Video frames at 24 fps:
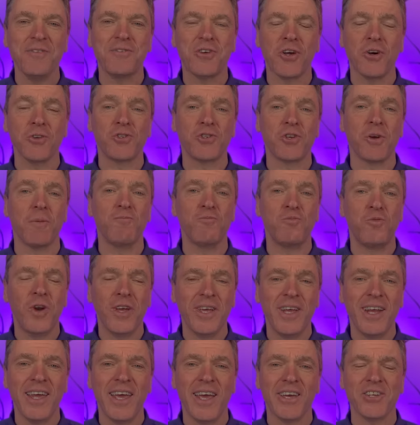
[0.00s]
got some
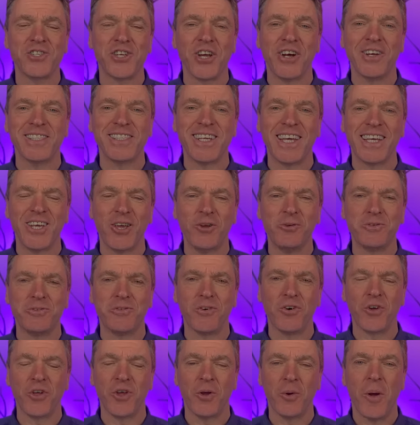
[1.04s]
really exciting news
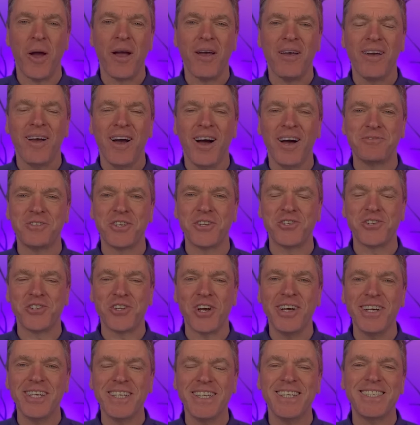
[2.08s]
for you. I've
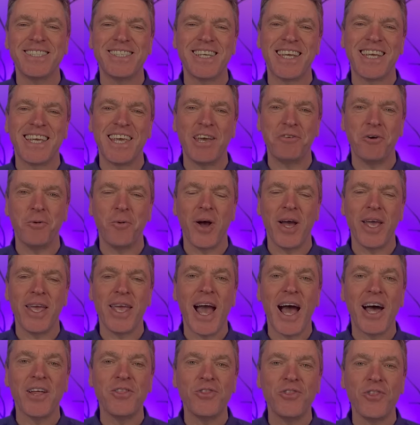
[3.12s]
decided to give away
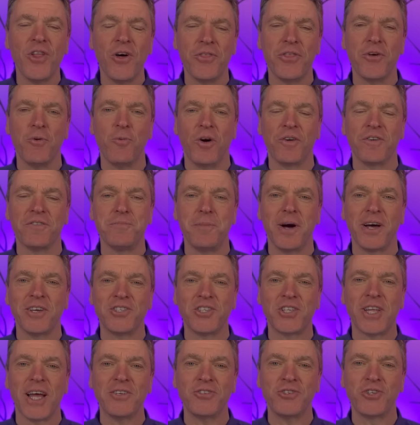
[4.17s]
another one of my
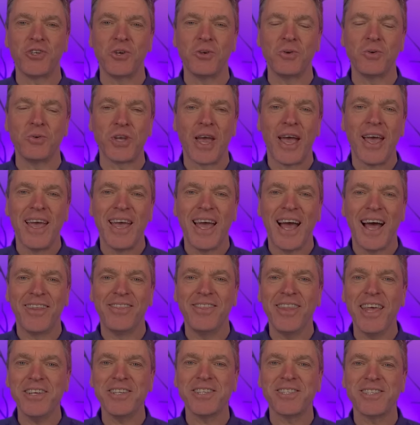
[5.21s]
statues, and
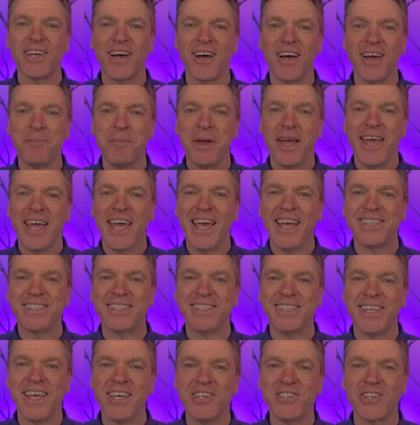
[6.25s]
this time it's
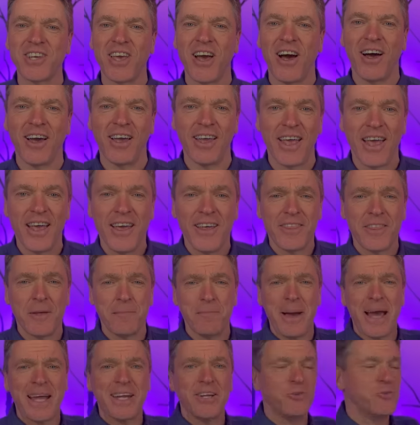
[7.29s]
this guy, the
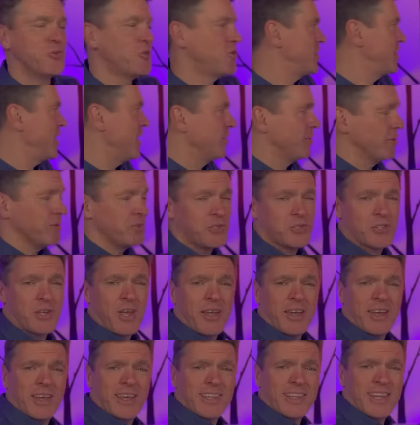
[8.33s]
man on stilts.
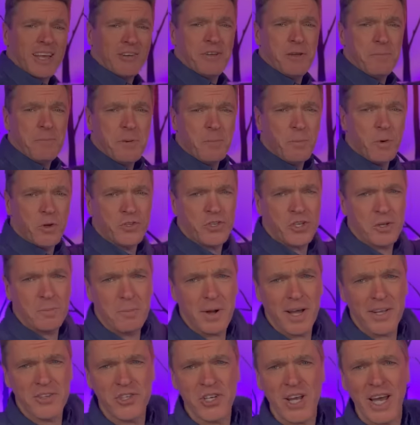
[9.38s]
Now, if you've been watching
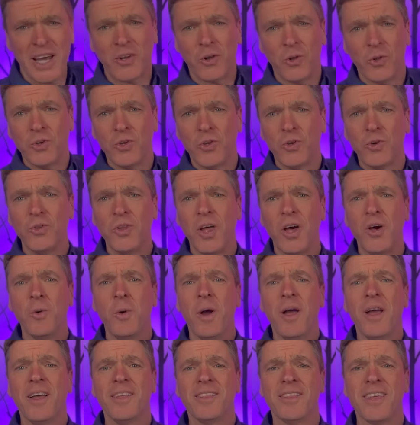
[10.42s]
my channel, you'll know
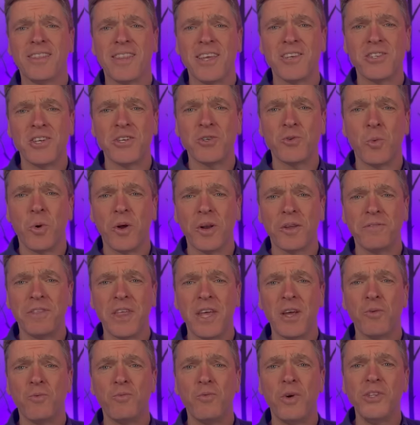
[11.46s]
that this is one of the
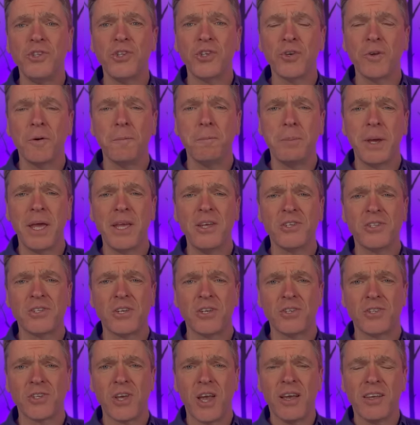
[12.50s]
original
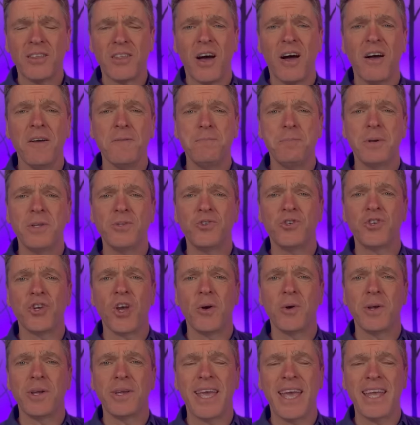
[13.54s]
pieces that I've been
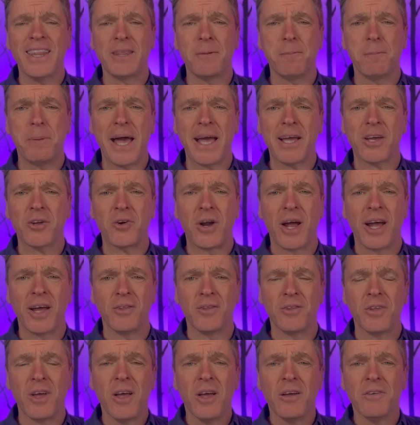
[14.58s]
showing in the
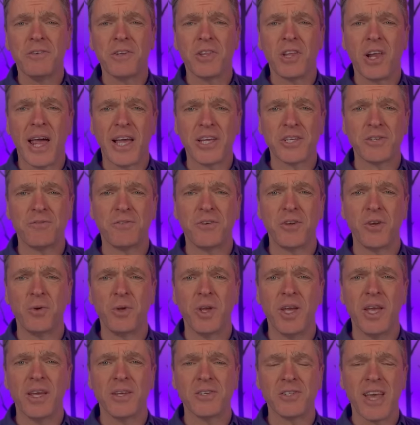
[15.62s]
background for the last few
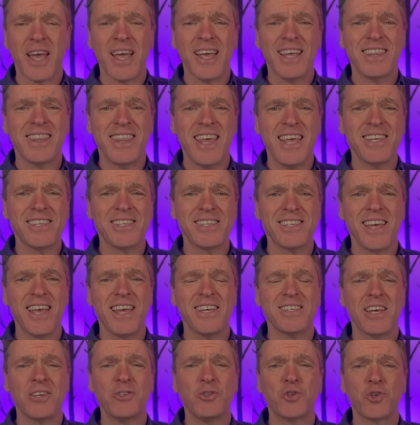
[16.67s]
years. This
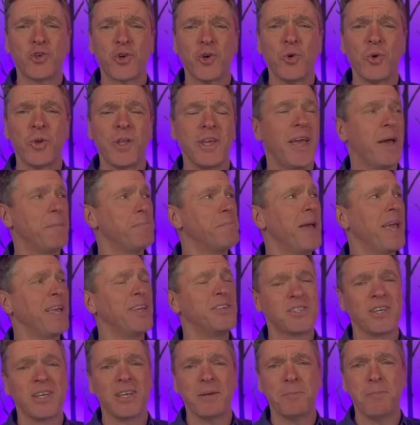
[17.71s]
is a truly
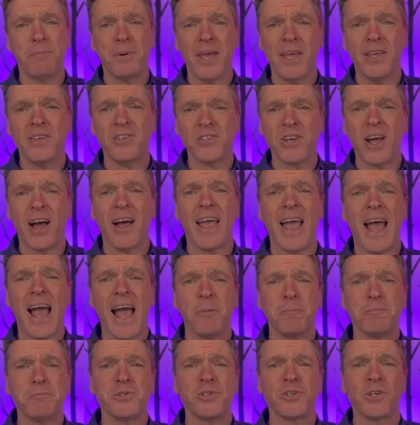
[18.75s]
amazing piece. I
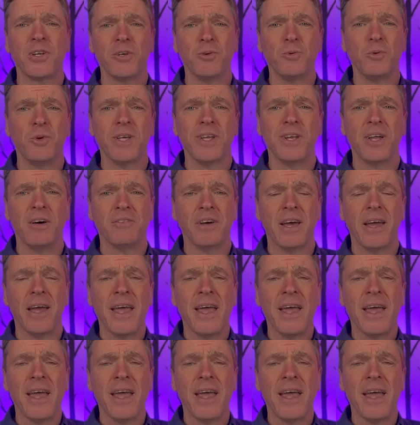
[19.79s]
absolutely love it.